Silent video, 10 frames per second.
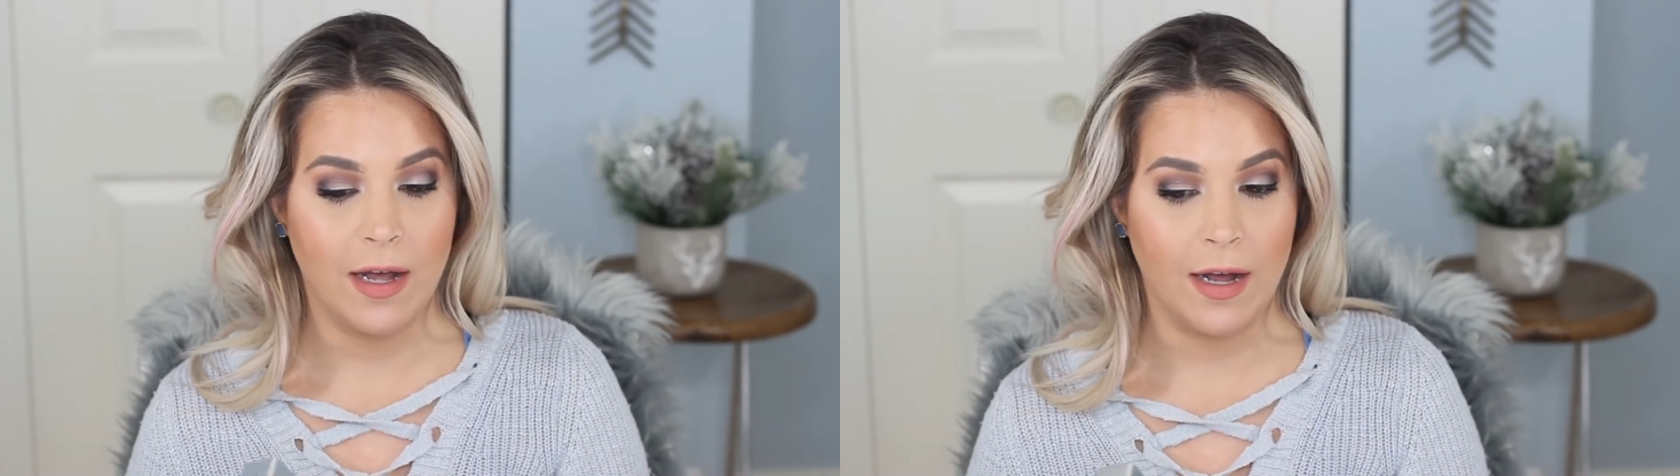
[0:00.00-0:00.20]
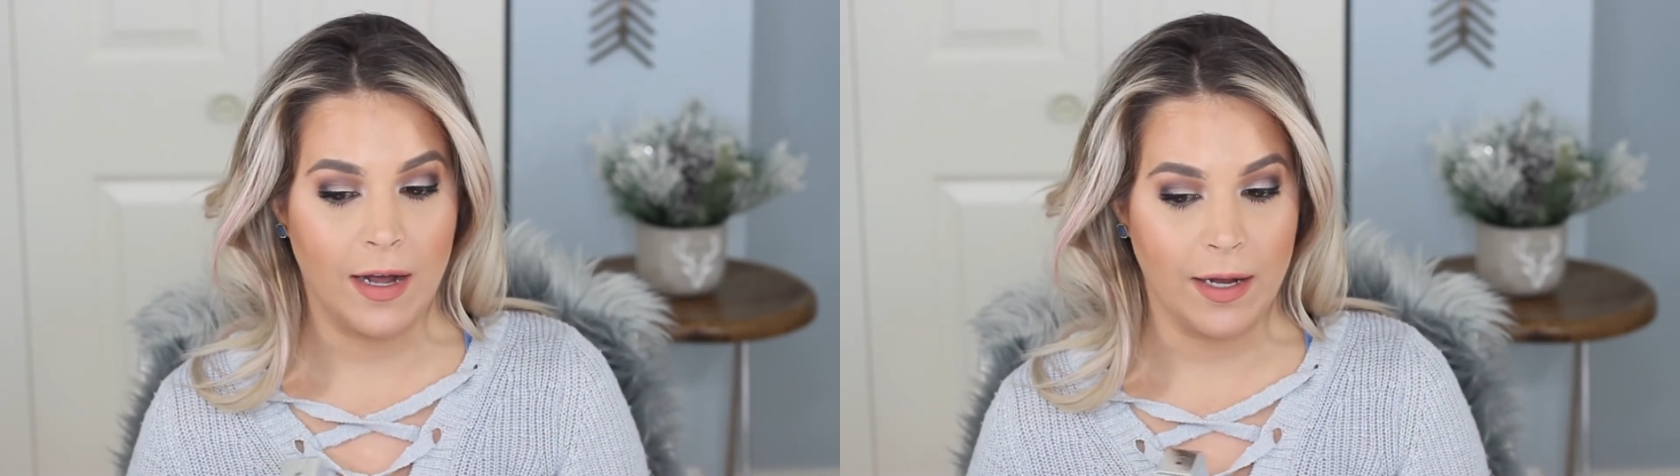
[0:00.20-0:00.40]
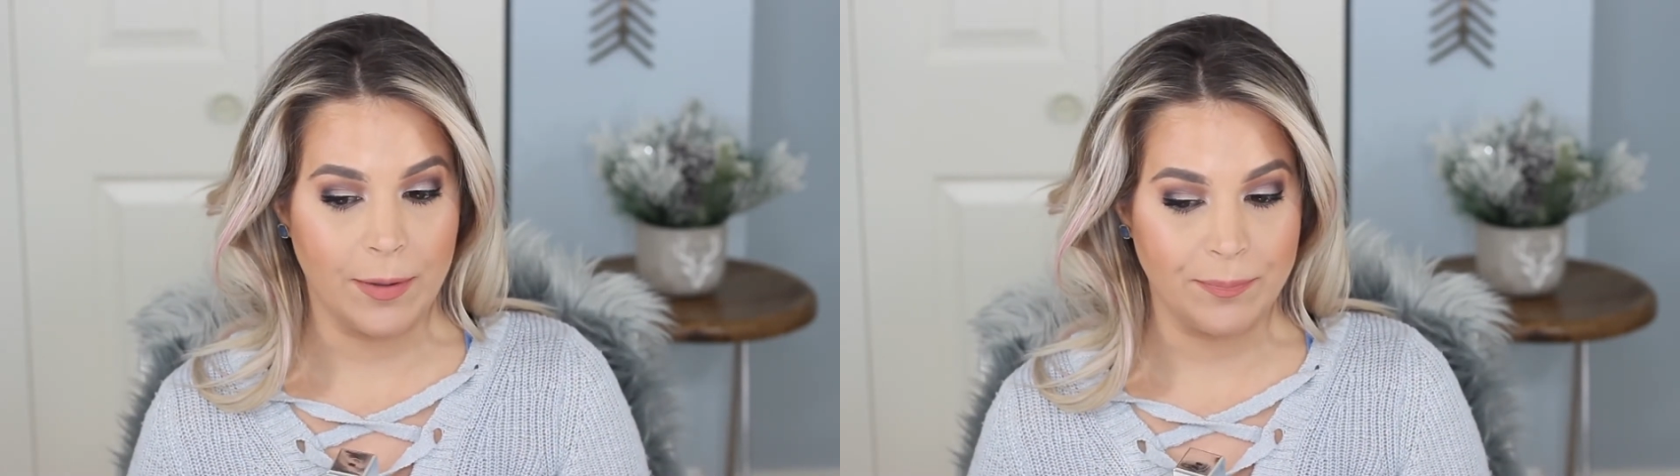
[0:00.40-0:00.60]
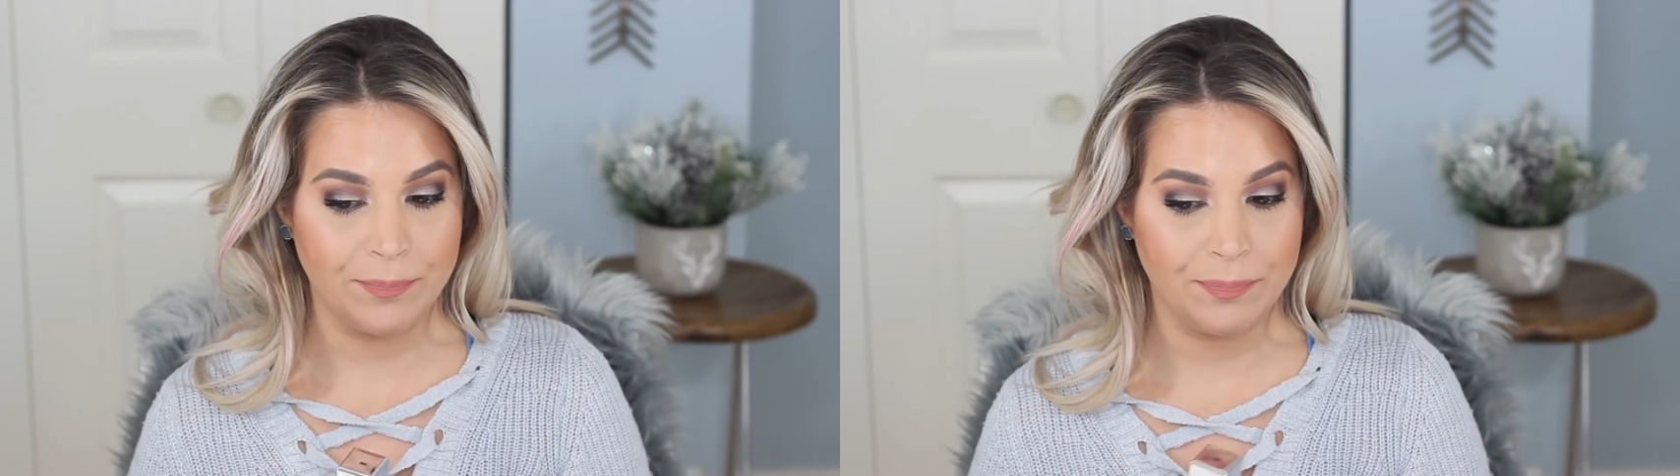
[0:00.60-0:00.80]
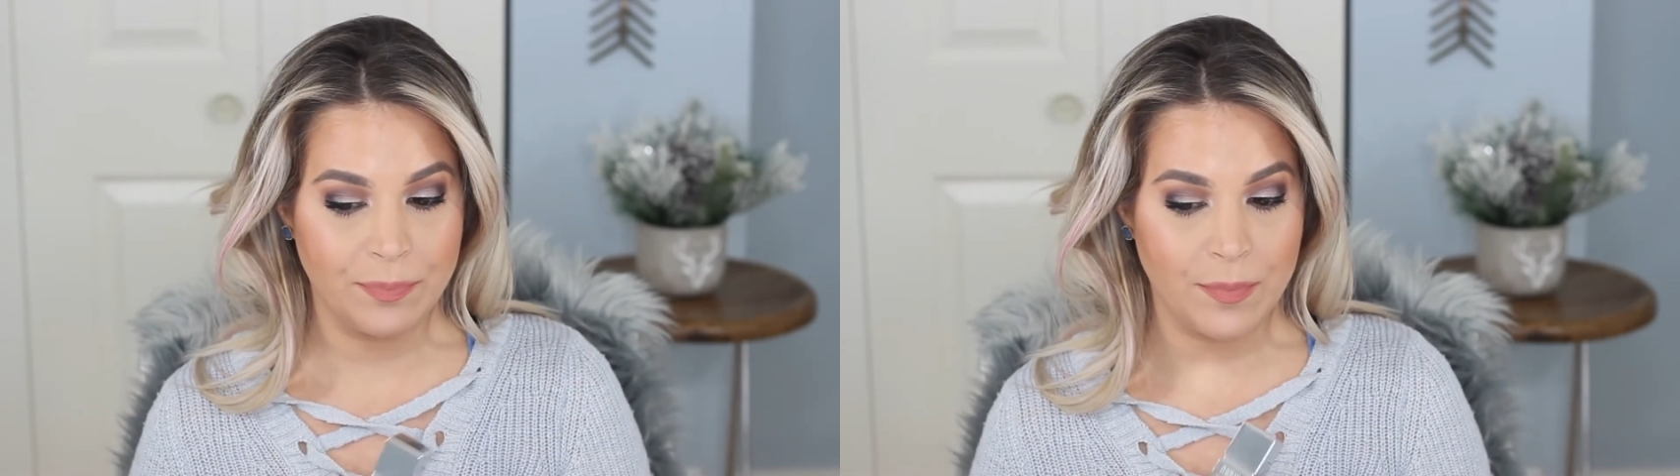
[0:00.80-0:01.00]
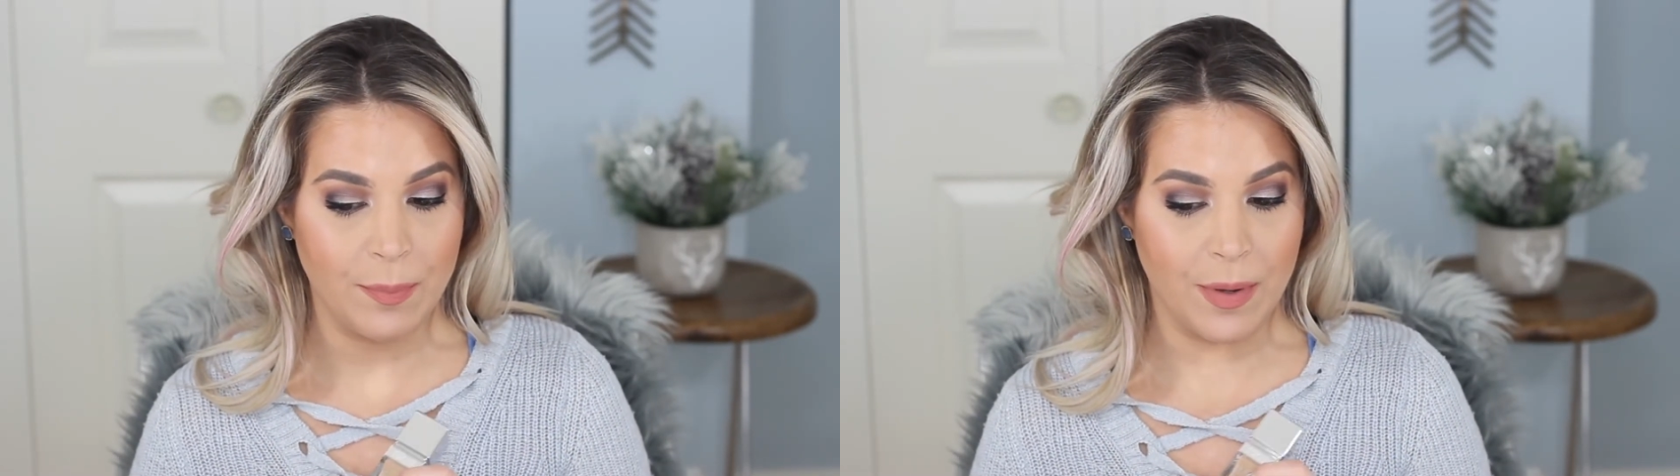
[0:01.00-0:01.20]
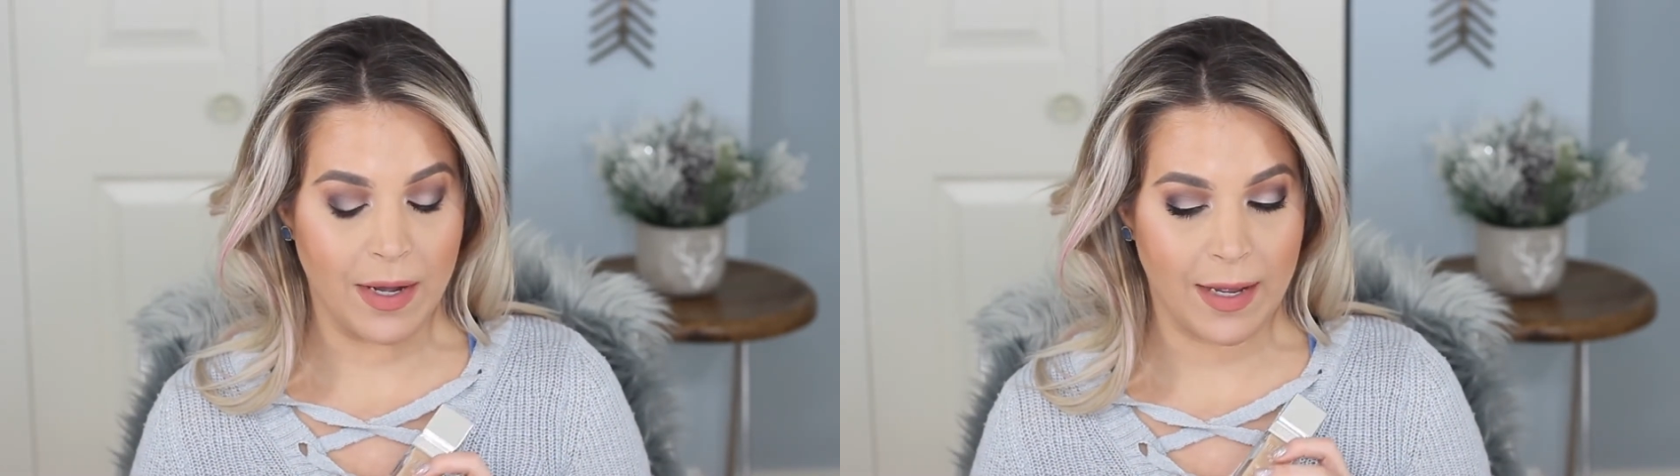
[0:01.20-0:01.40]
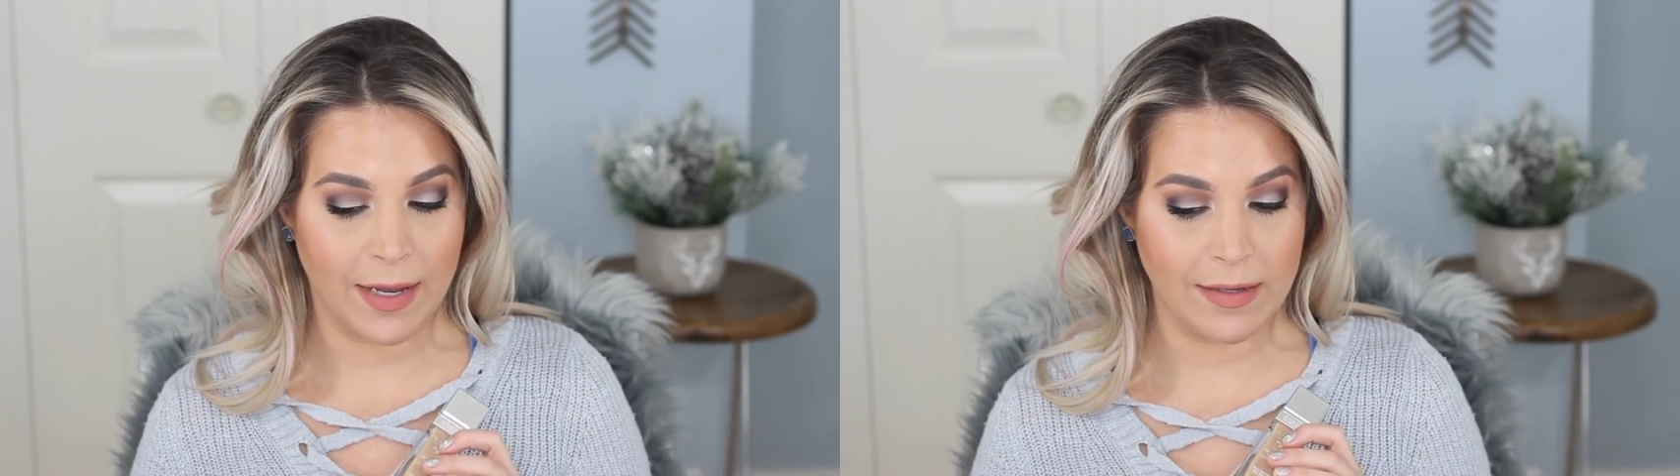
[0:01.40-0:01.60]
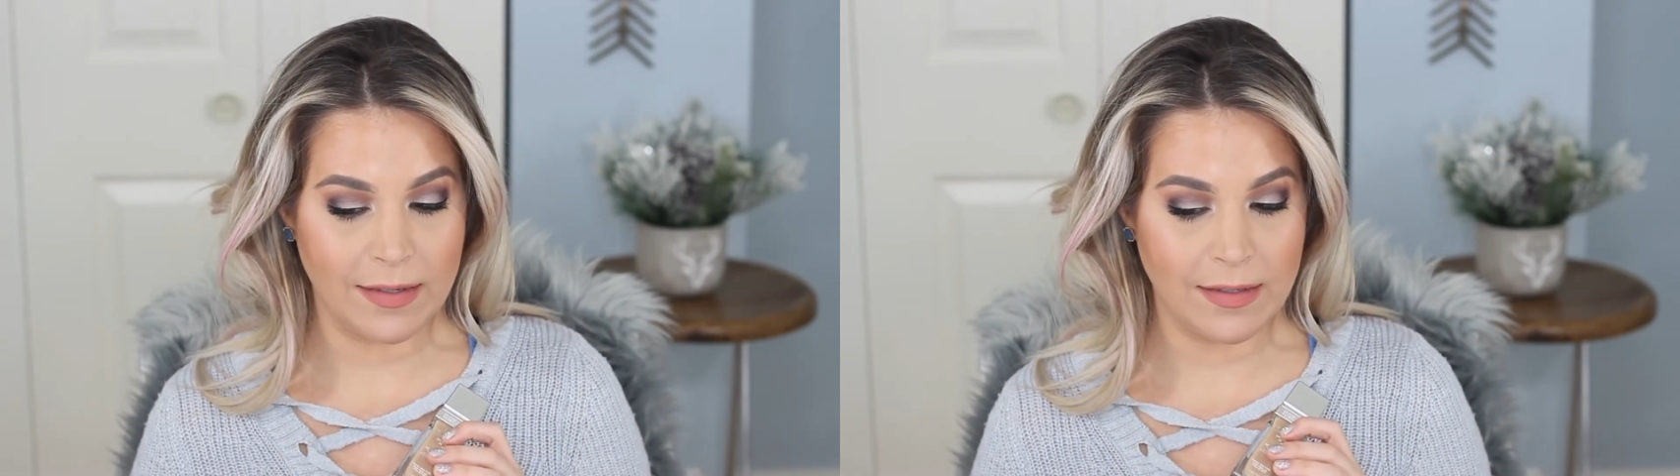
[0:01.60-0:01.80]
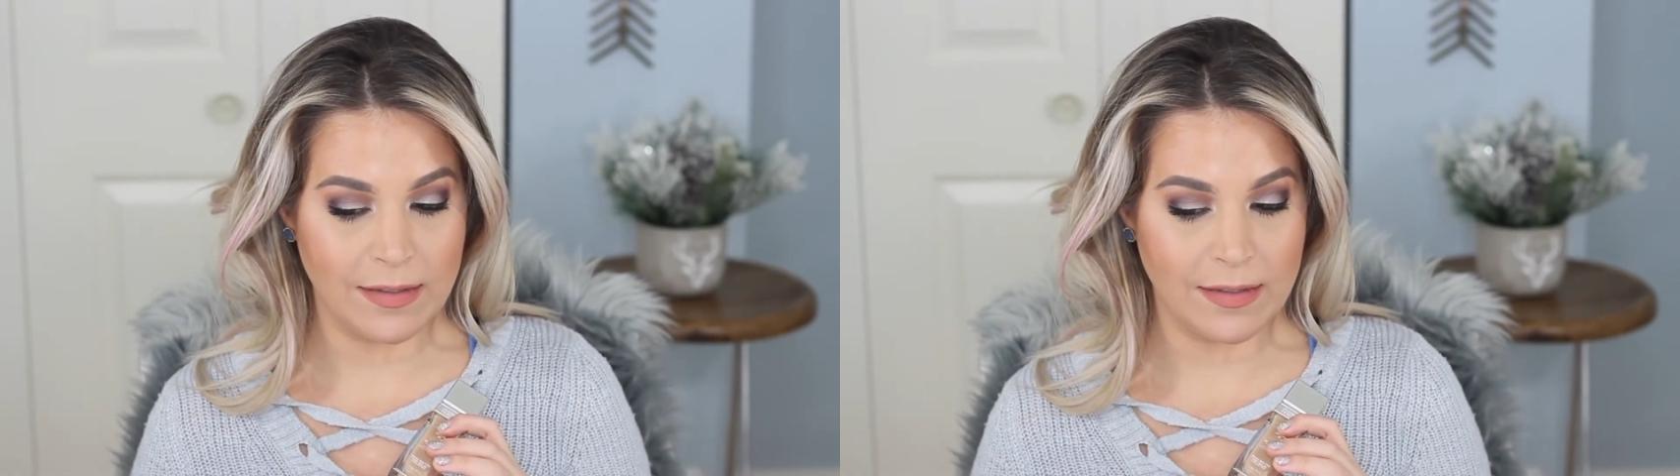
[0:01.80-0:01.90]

but